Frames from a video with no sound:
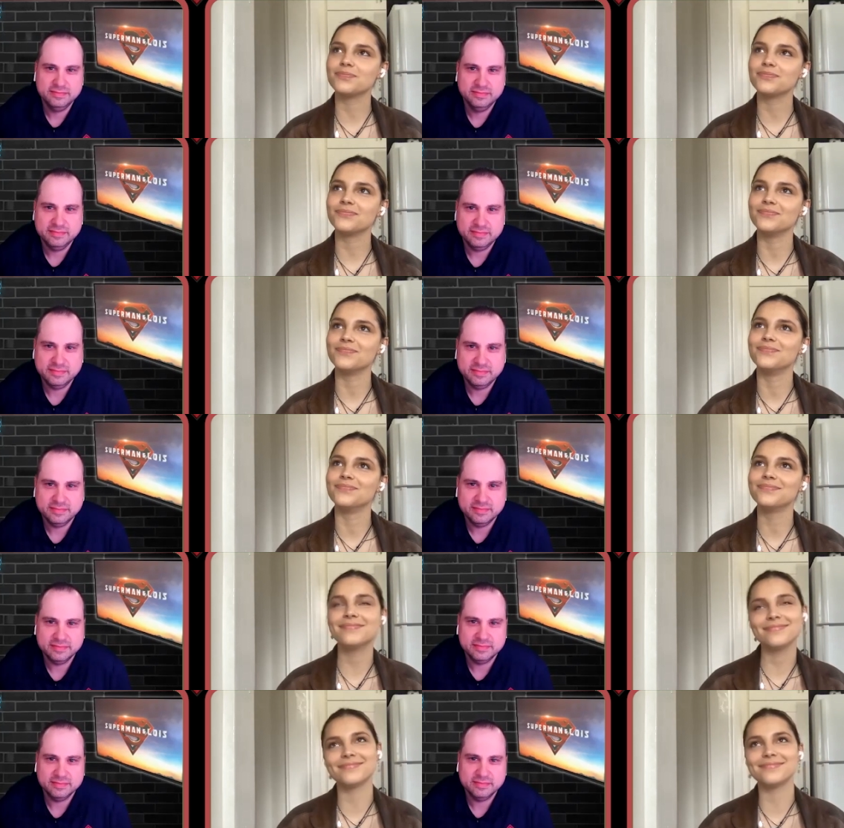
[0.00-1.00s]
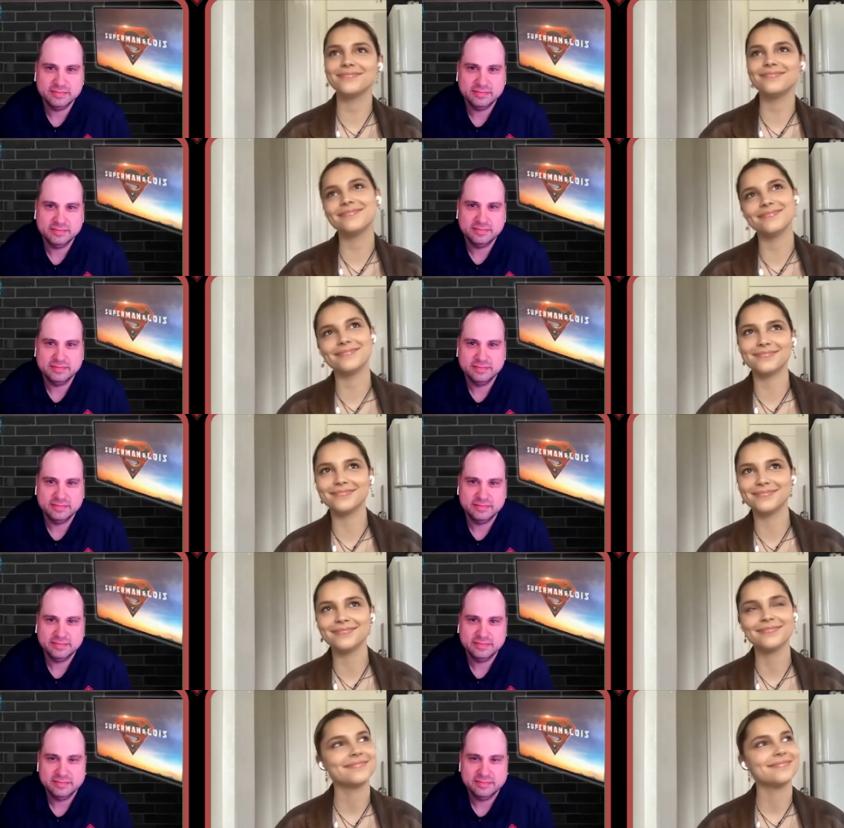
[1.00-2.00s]
Speaker 1: you want
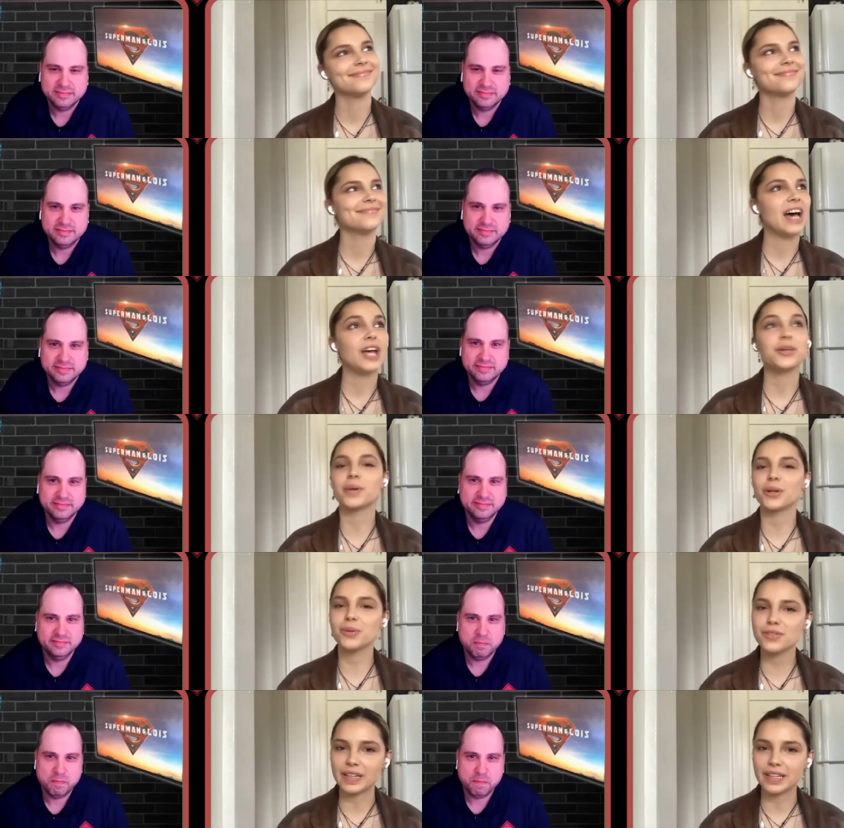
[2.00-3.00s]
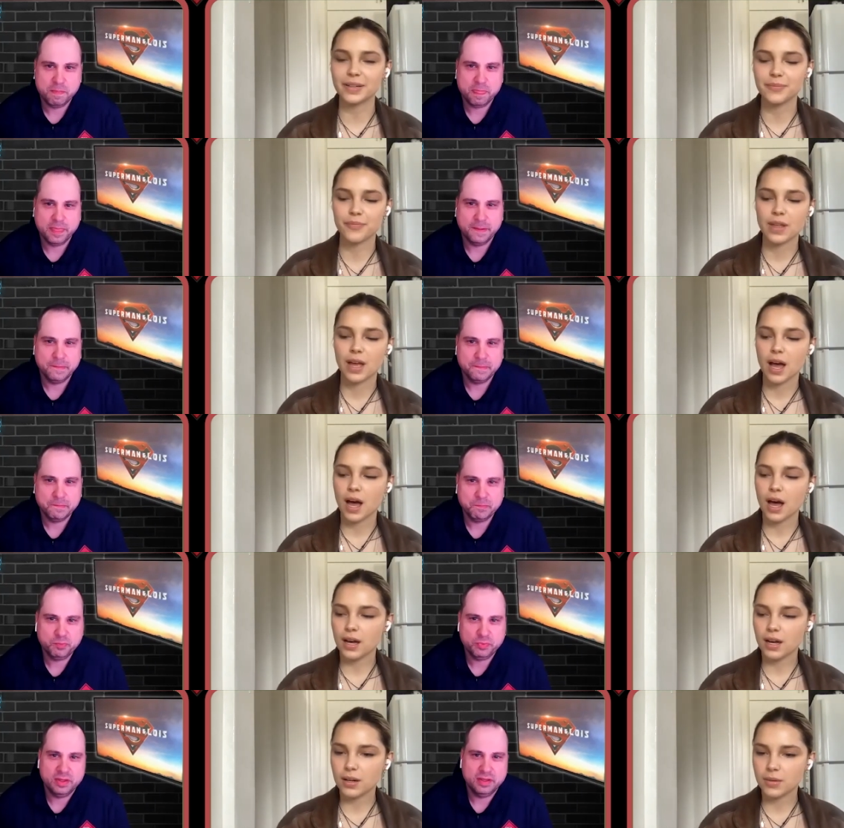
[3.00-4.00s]
to know what's funny?
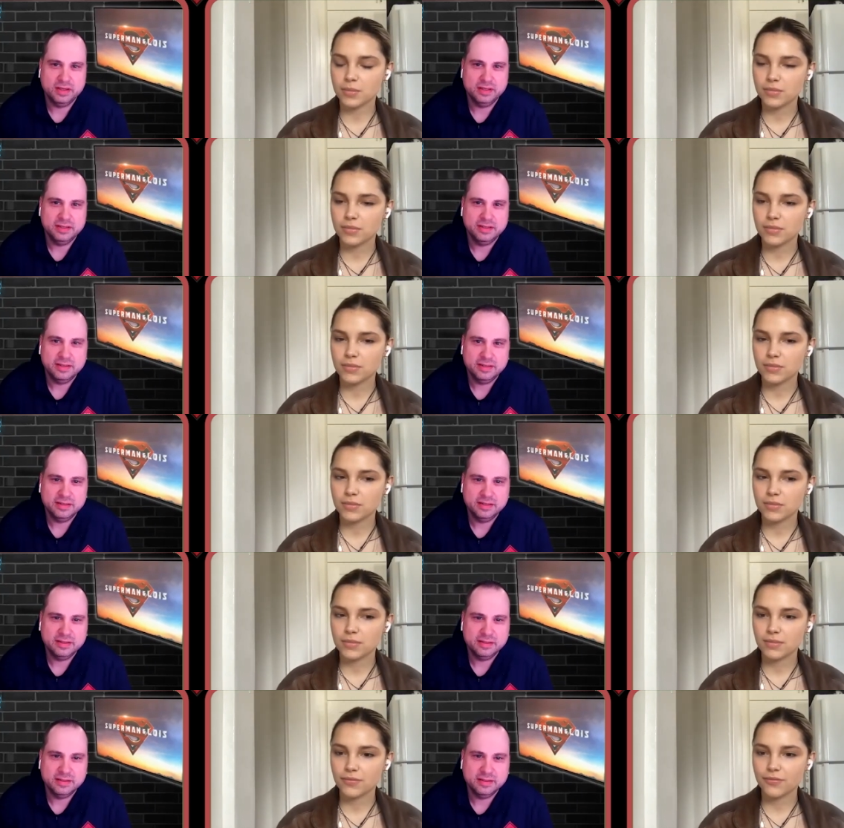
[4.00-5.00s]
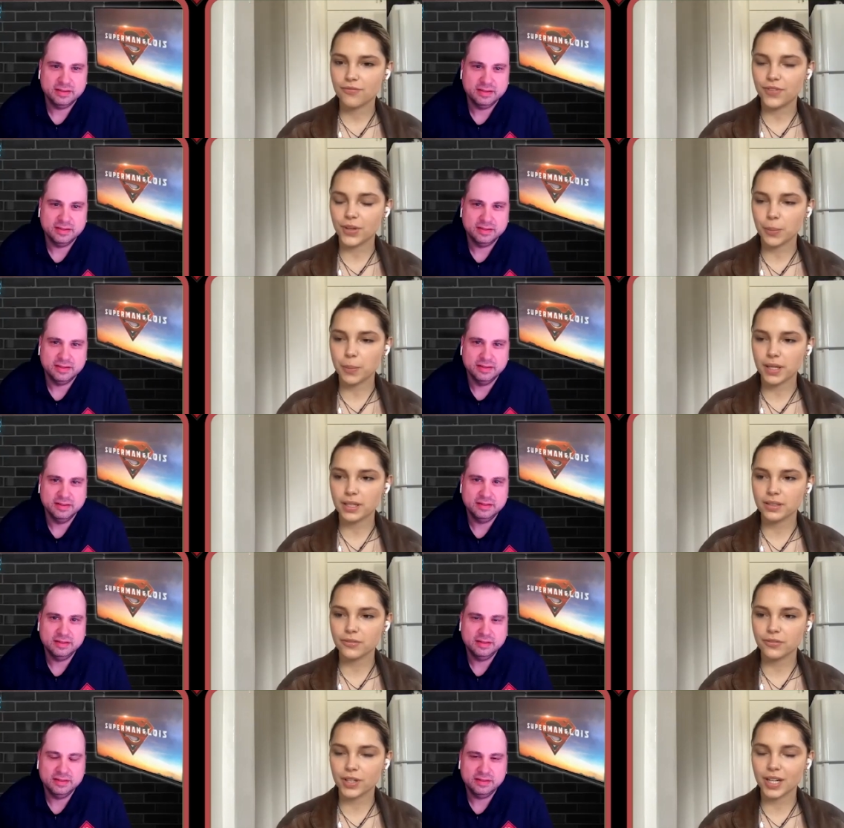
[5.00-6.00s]
Um,
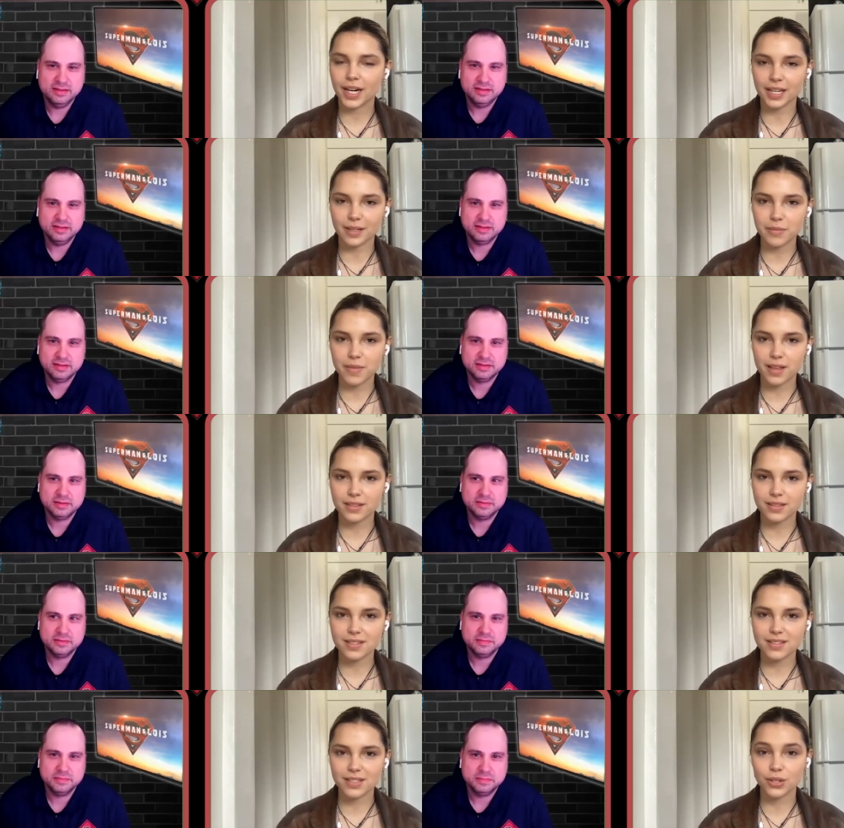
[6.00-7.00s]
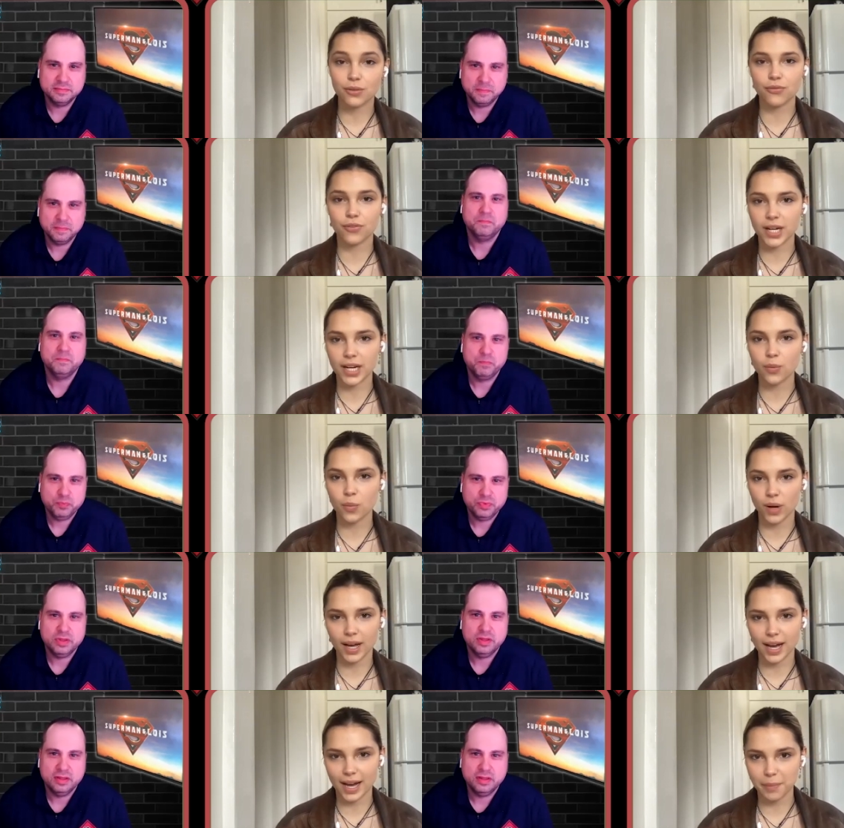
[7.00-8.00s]
filming for eight months, you forget
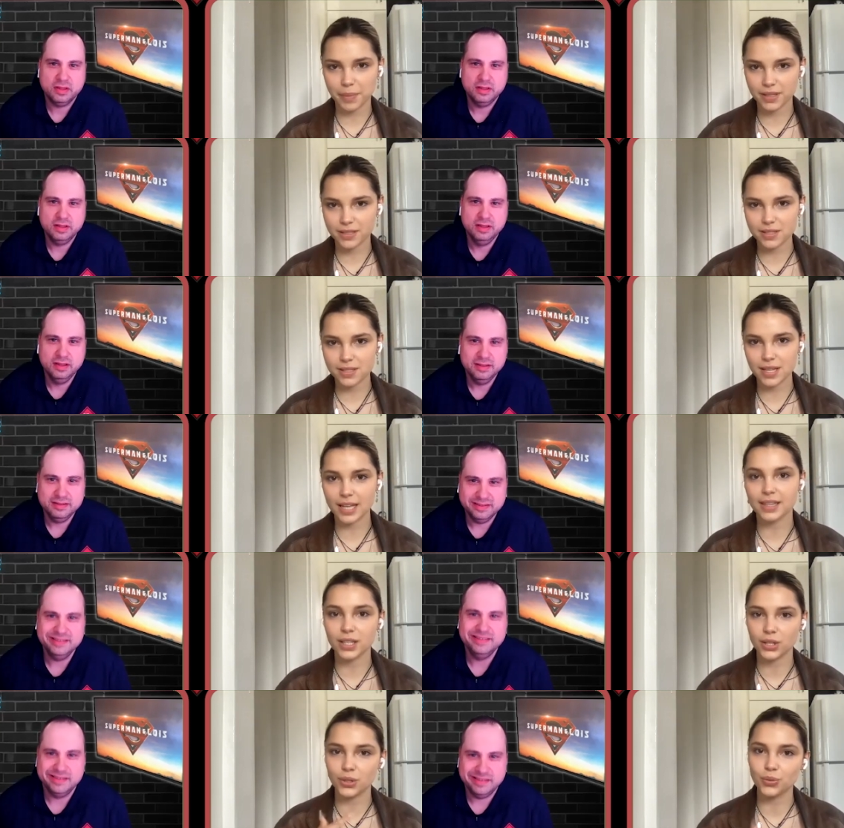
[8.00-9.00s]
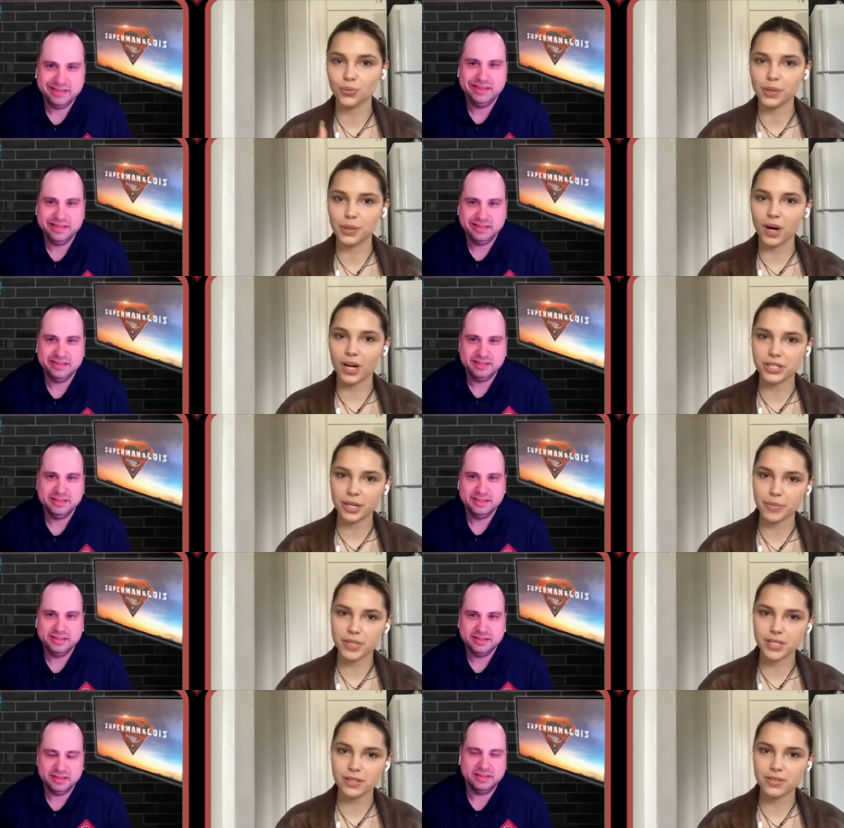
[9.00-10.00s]
what happens, and then you rewatch
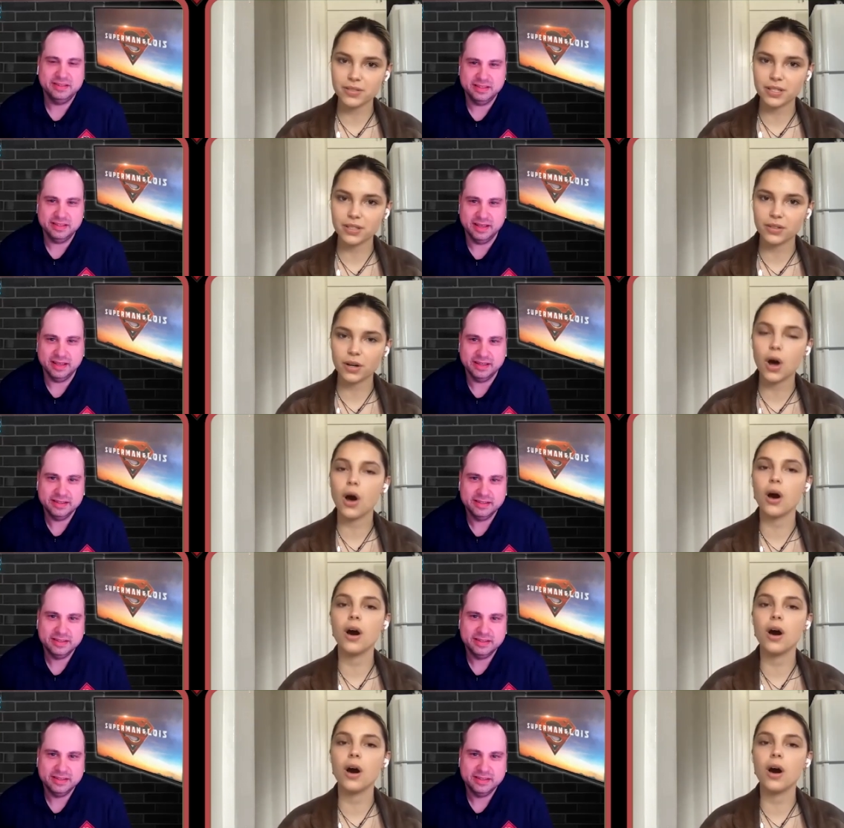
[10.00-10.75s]
episodes and you yeah. go,